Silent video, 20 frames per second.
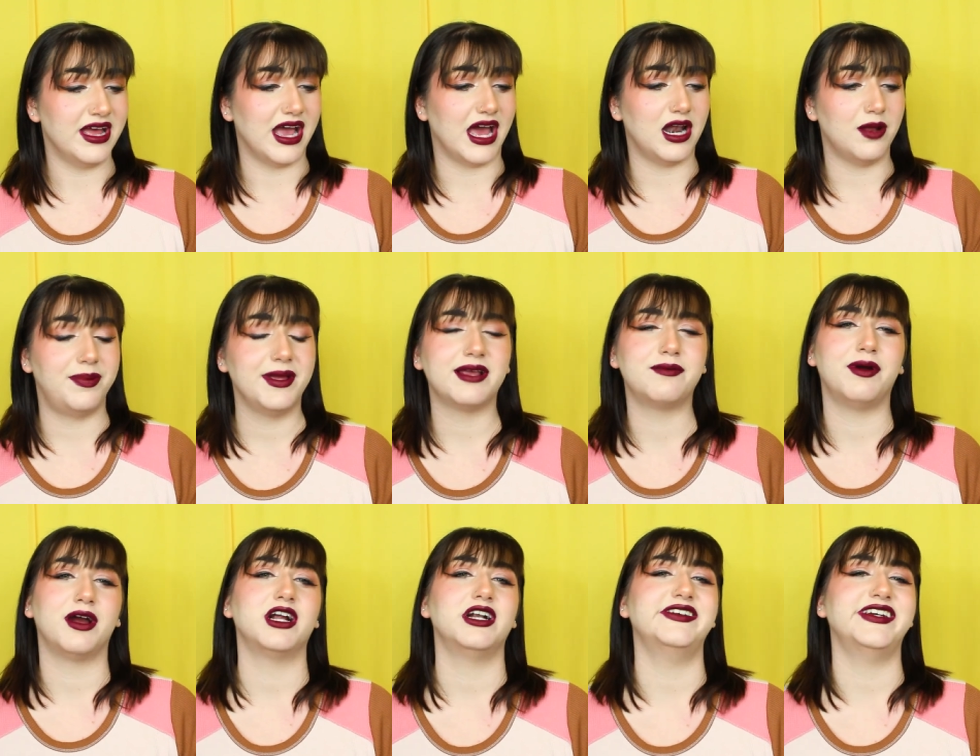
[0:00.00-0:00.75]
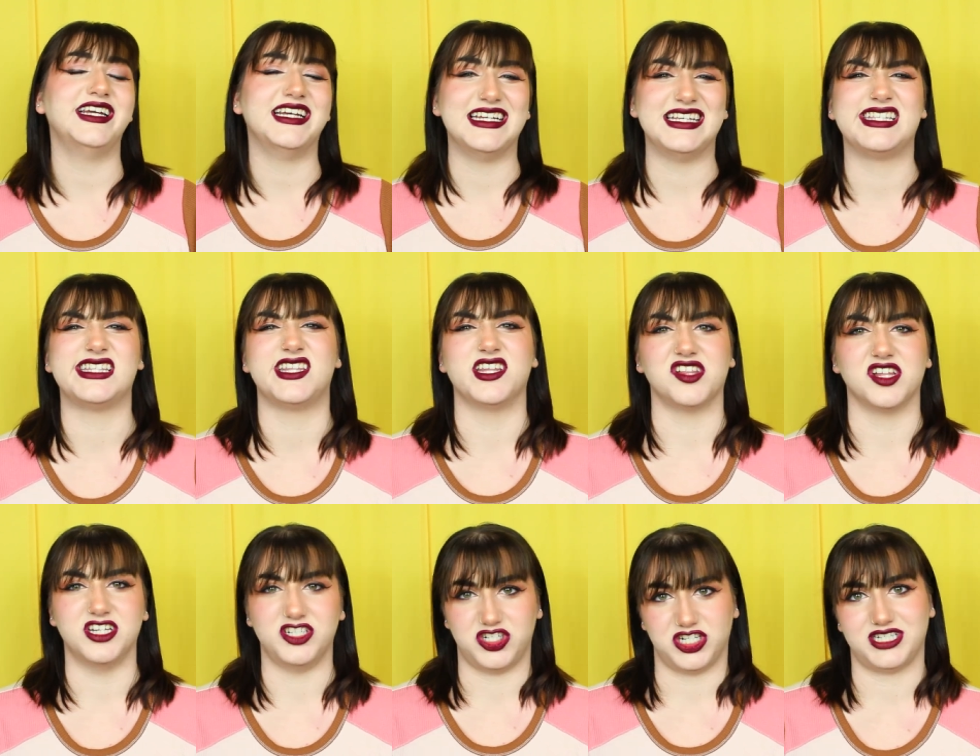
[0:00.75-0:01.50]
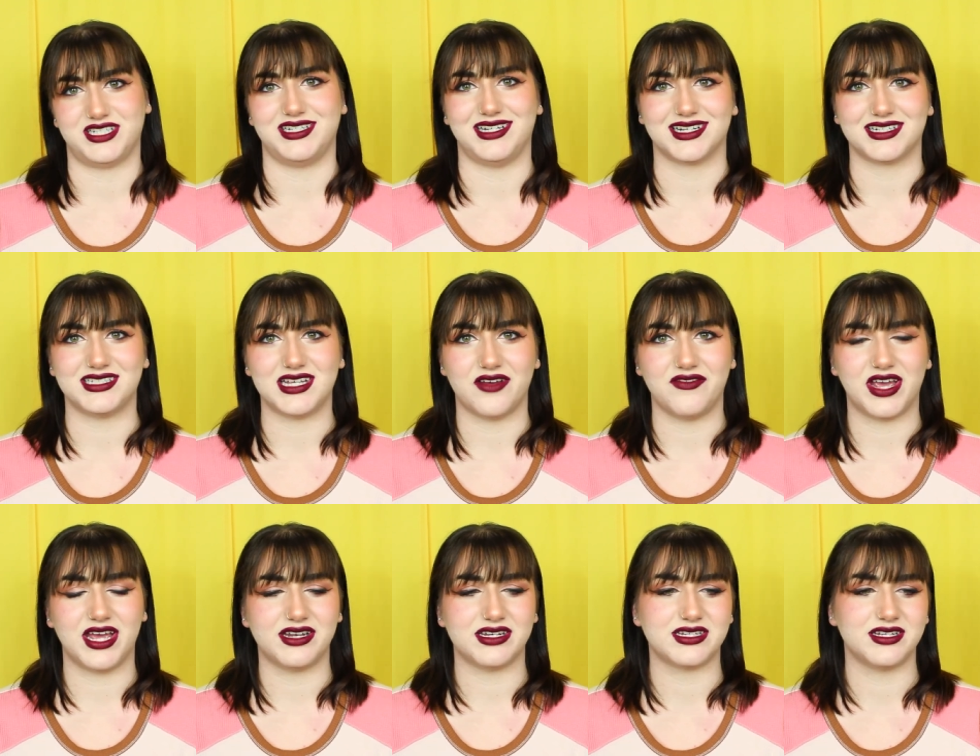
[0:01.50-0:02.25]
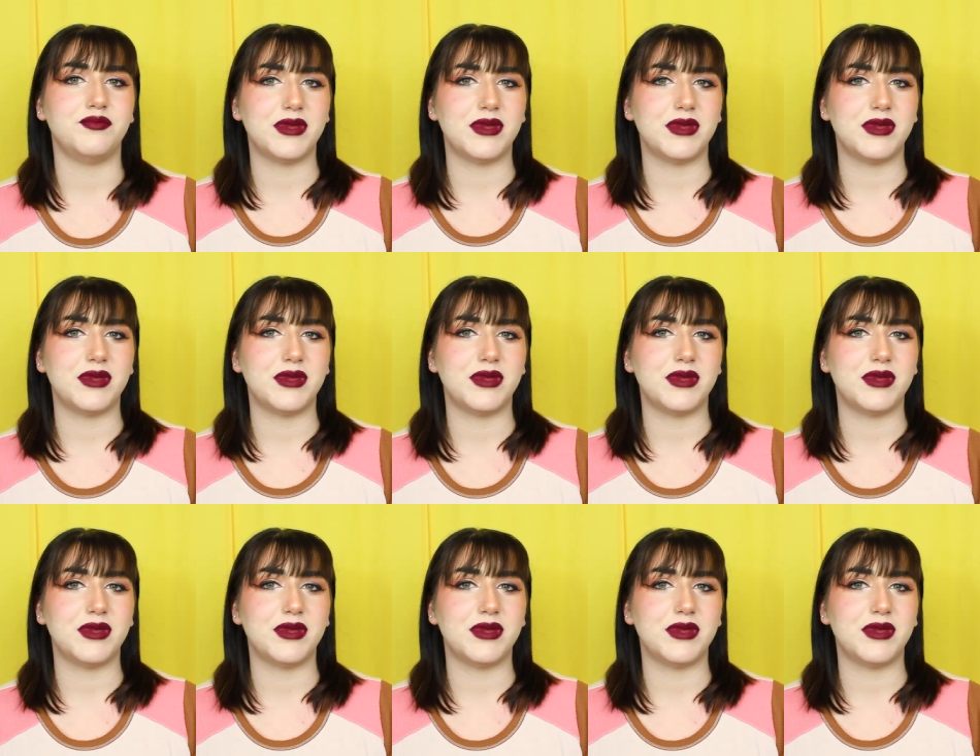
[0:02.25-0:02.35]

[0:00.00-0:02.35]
and a big part of it is the logistics of it.